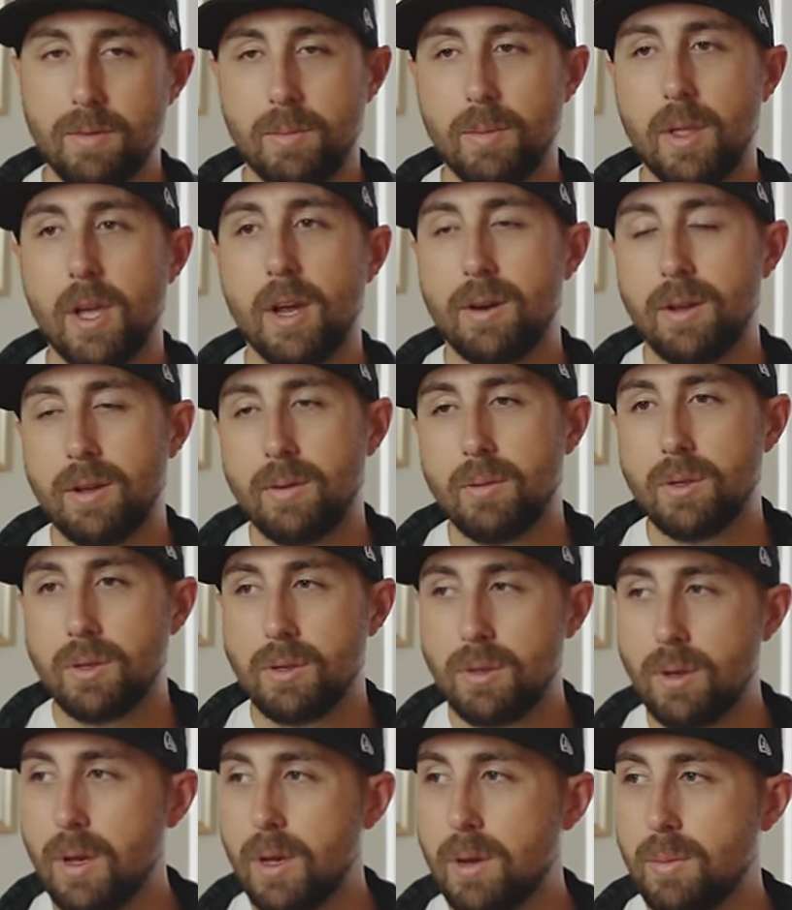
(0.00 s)
From there, it
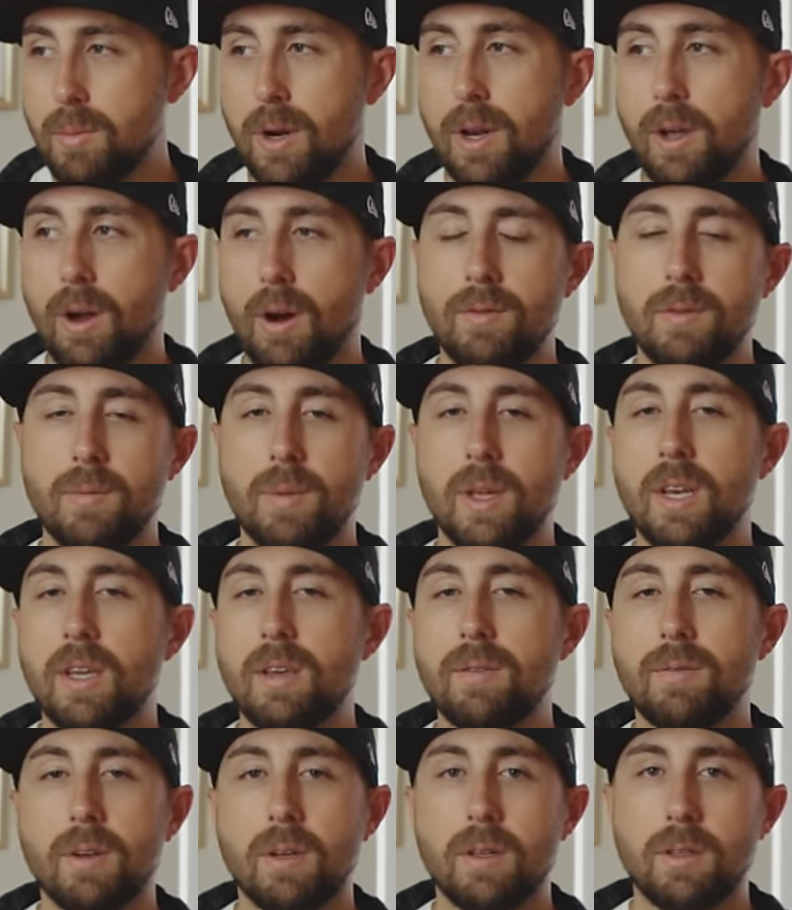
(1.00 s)
was pretty hard for me to
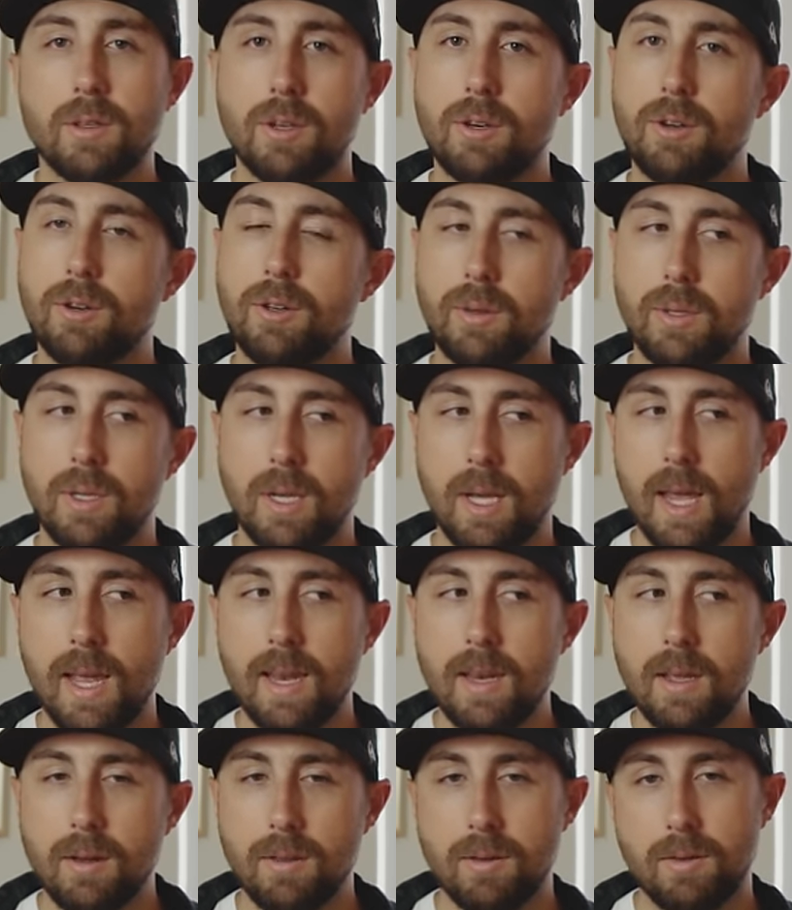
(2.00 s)
even consider using
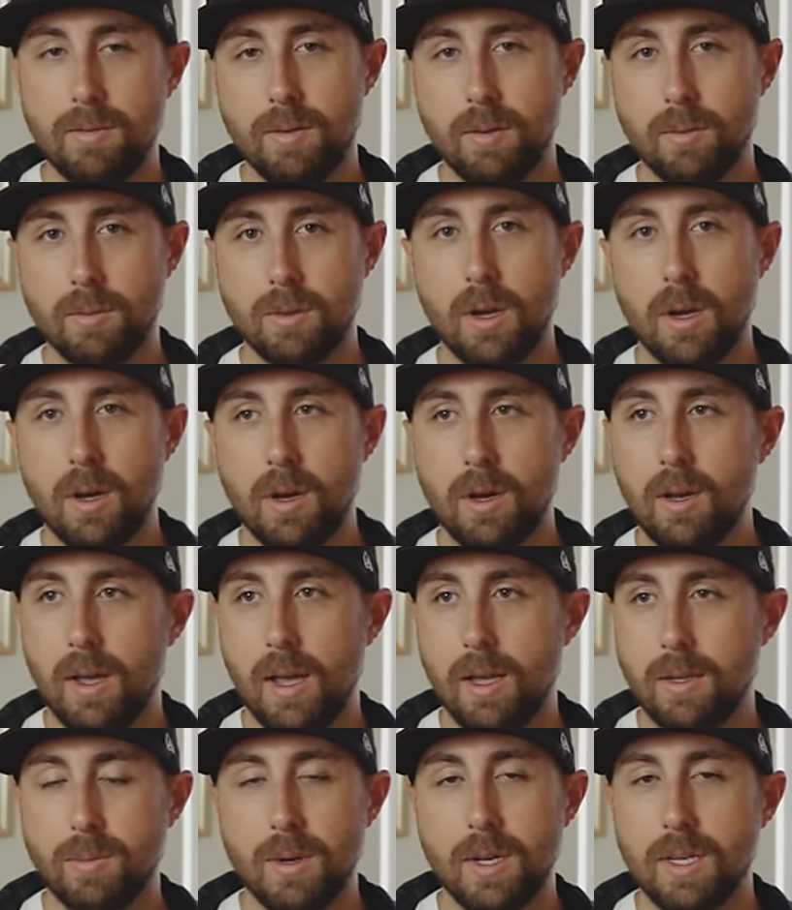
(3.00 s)
any other film stock
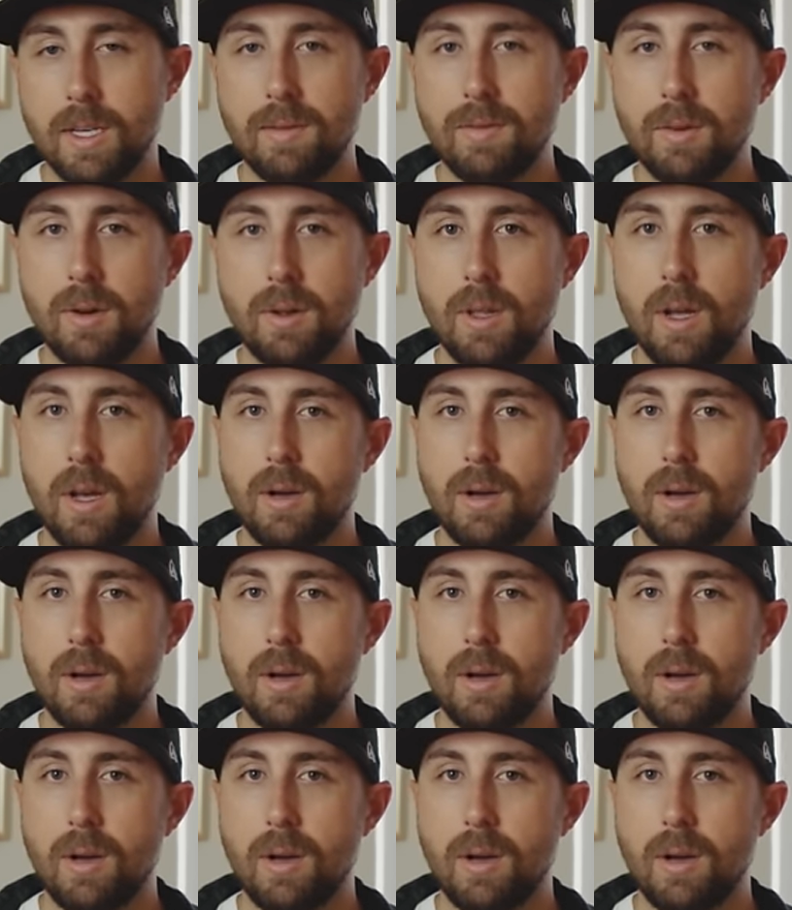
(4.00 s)
as my default